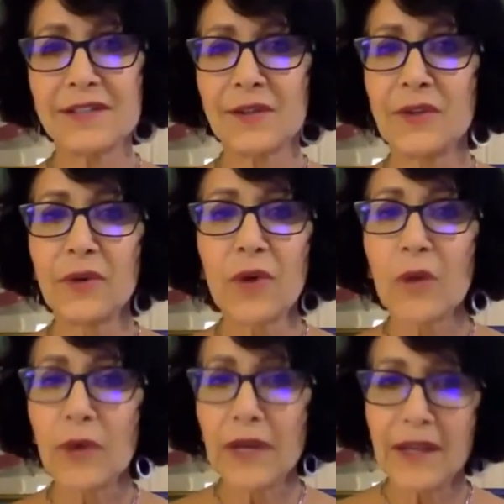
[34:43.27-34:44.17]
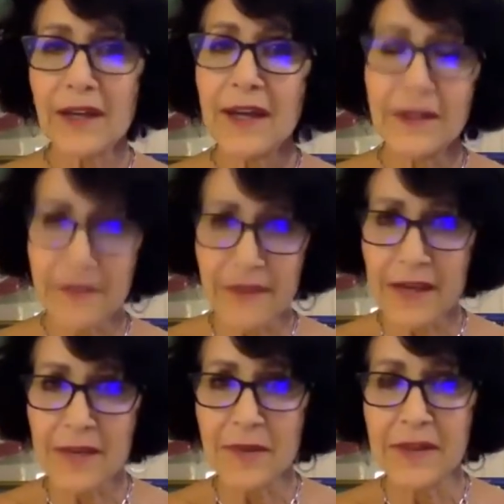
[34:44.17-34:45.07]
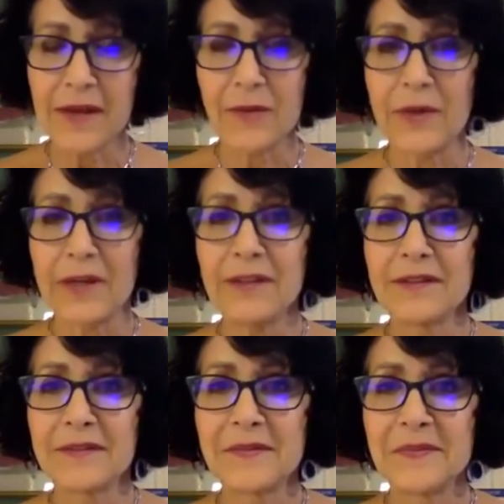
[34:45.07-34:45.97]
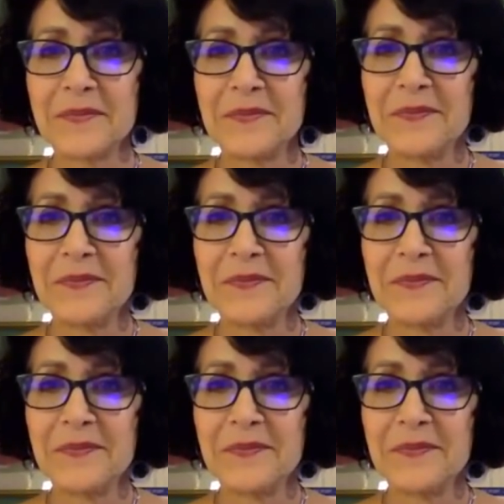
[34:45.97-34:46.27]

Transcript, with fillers: So yeah, you're already ahead of the game in that way. Yeah.